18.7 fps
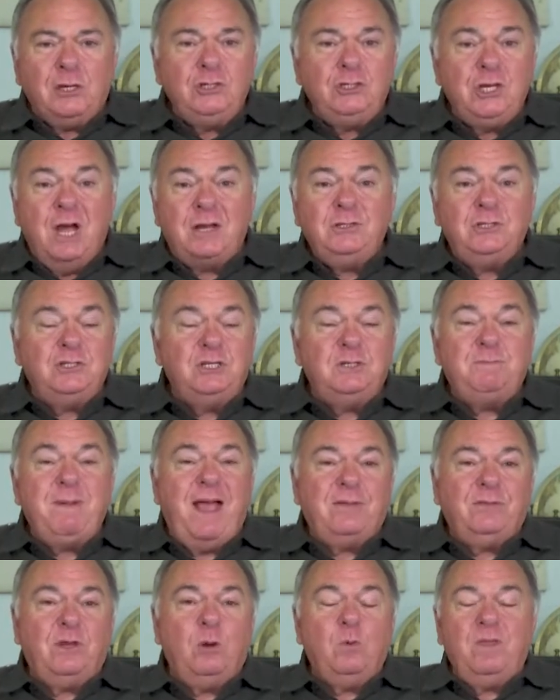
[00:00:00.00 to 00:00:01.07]
Judges is
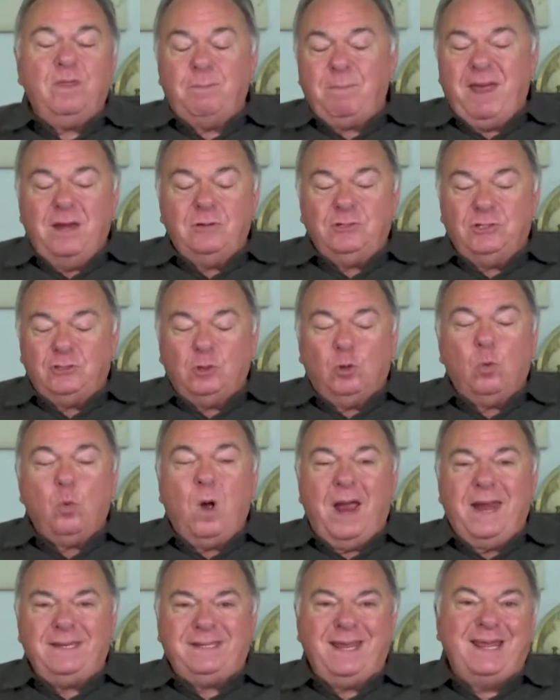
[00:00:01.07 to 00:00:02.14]
back there where the pages are
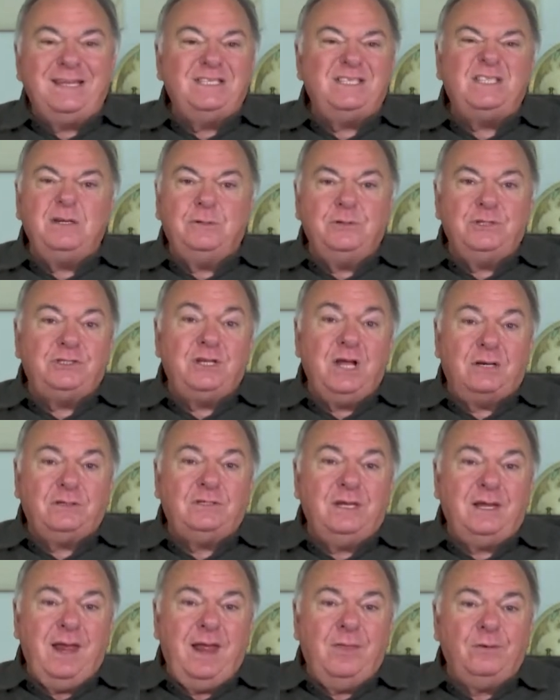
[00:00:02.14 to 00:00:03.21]
white and still stuck
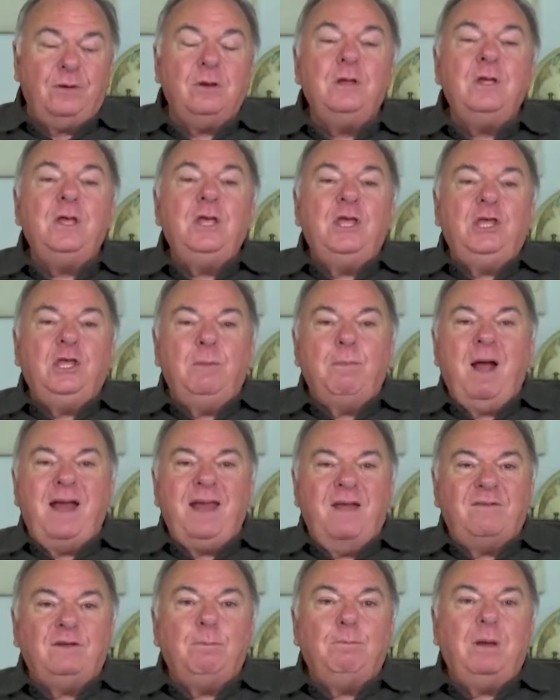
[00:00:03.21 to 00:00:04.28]
together. You
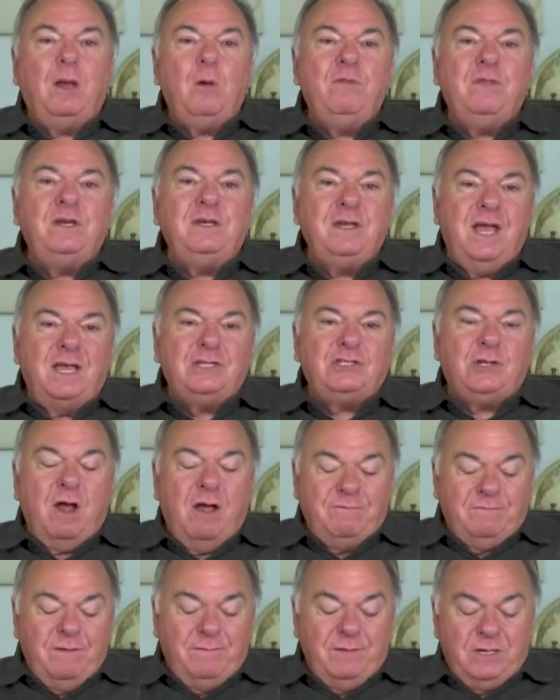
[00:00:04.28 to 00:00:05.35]
might have to blow the dust
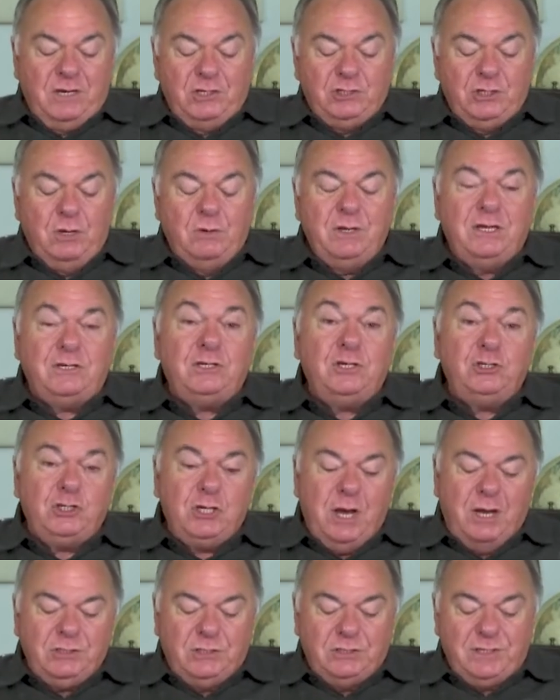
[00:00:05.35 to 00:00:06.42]
off of it because you don't get to
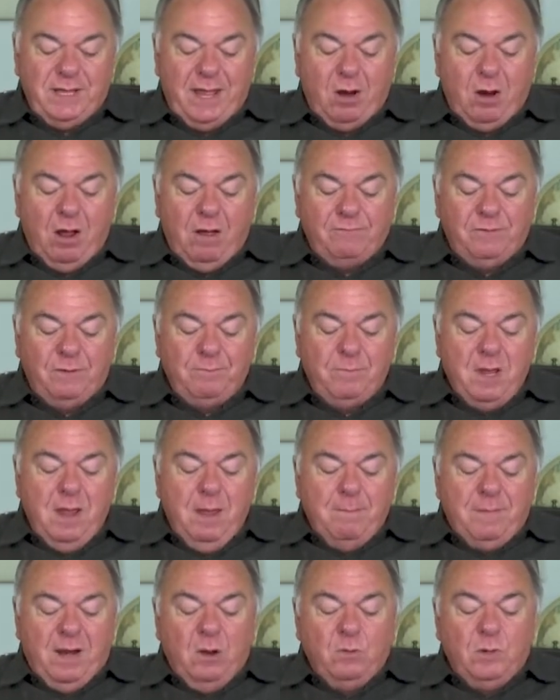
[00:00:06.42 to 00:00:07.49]
Judges that often.
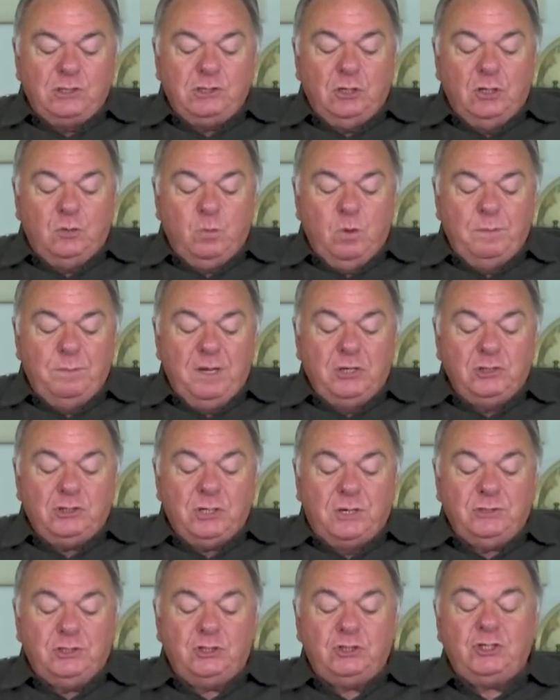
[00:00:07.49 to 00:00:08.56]
But I want you to look with me at
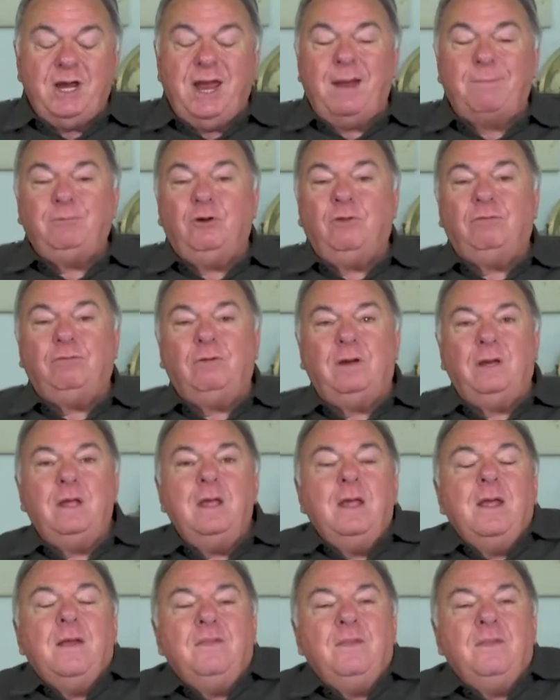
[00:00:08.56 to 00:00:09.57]
Judges chapter 3.